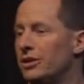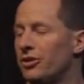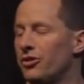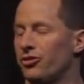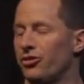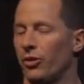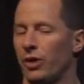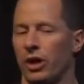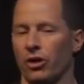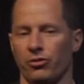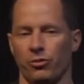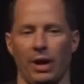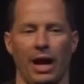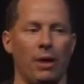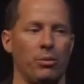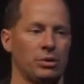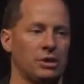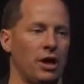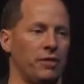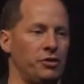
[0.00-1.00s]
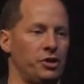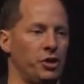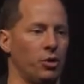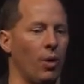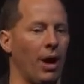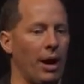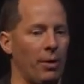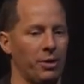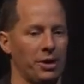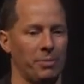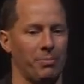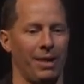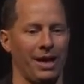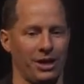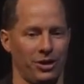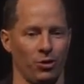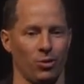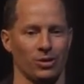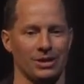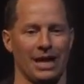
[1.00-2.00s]
is. So here's what I would love to do. I want to
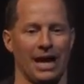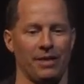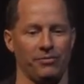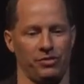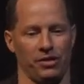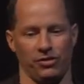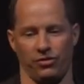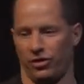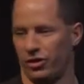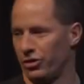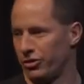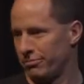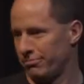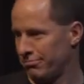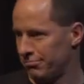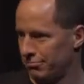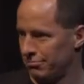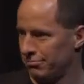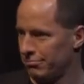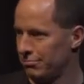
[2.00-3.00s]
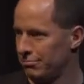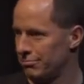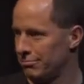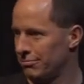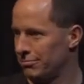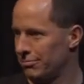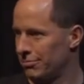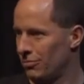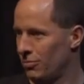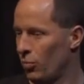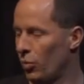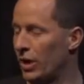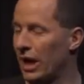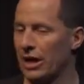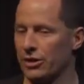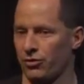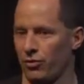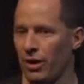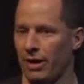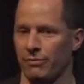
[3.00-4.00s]
make your lives easier. When
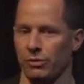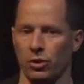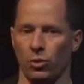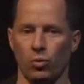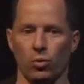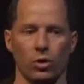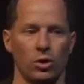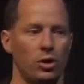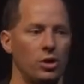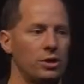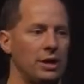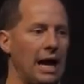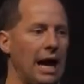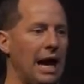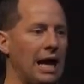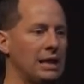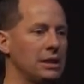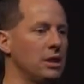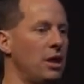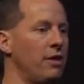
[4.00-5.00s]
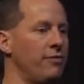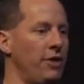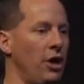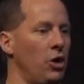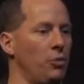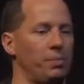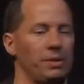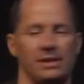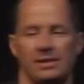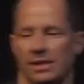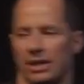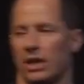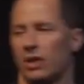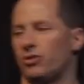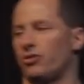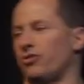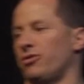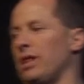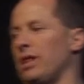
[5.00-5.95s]
I travel the world, I love helping teenagers'